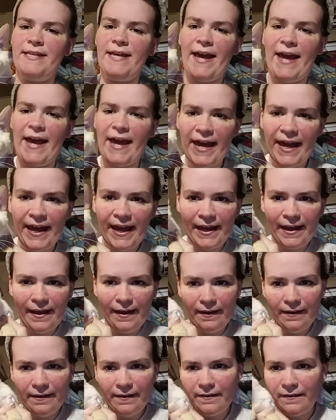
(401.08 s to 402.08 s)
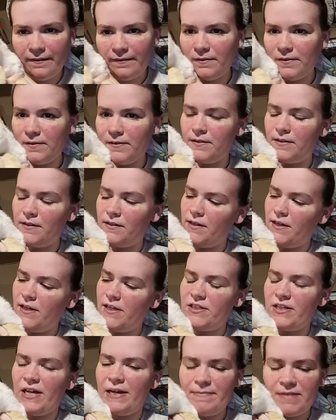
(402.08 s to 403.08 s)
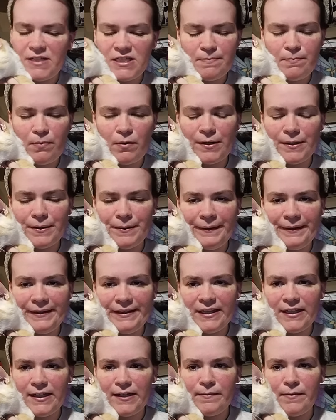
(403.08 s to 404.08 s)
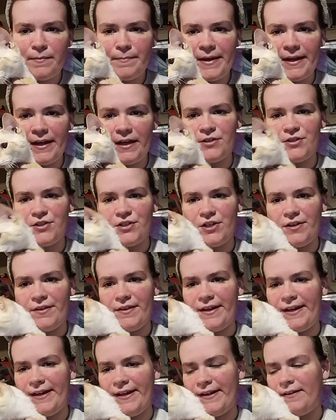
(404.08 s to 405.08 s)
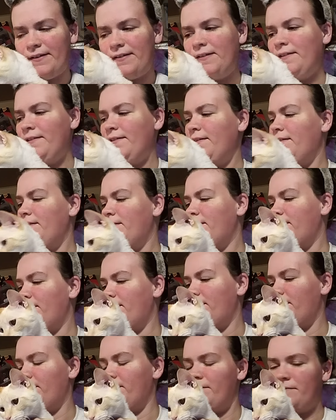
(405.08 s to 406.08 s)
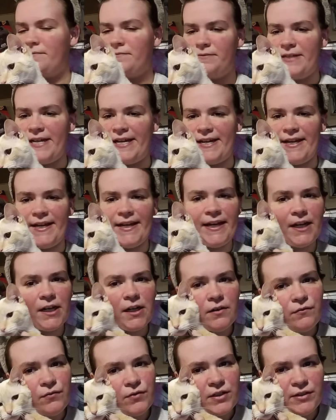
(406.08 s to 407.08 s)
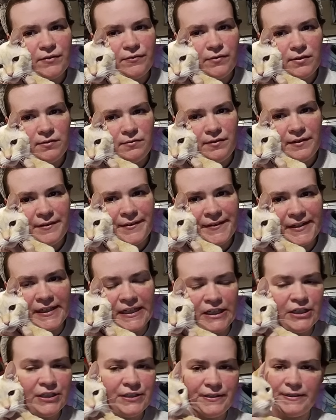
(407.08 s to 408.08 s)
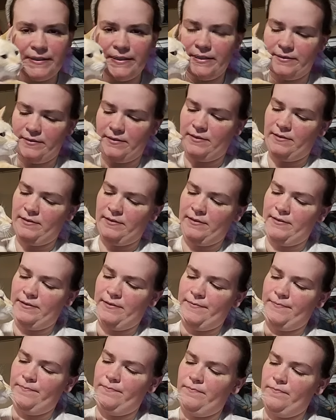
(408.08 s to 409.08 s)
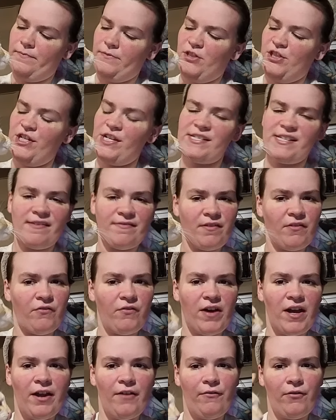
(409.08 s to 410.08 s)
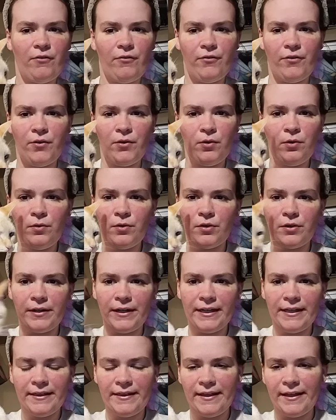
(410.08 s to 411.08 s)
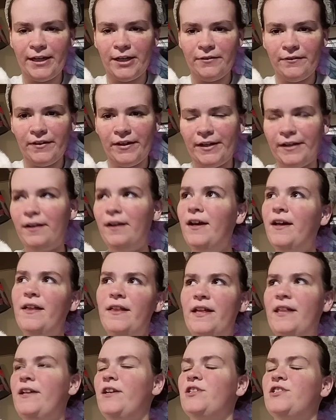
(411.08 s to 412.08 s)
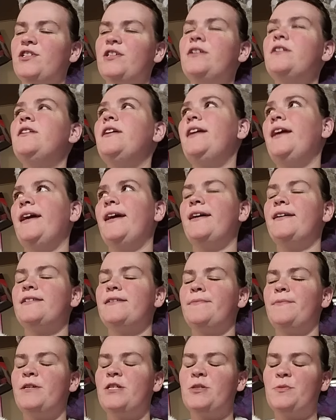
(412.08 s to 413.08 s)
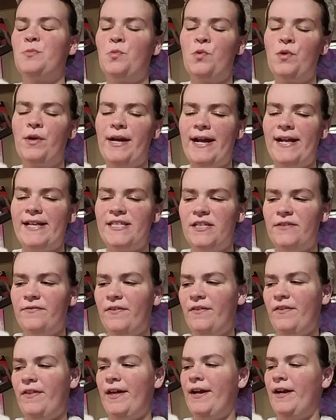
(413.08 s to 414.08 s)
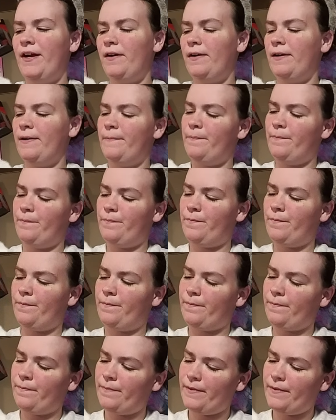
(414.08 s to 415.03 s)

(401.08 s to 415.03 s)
Say hey. So I'm just borrowing them and making sure they get taken care of but they've been really good. She doesn't have to fight for food or anything over here. There's He has a bunch more cats over there and